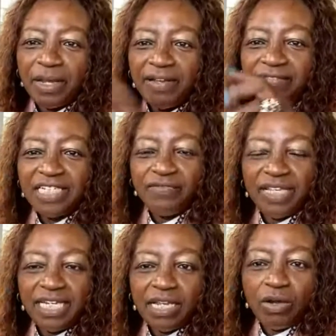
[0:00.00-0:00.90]
of this
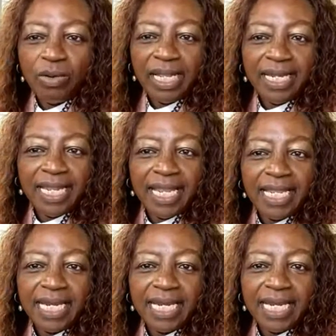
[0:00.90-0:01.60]
video again.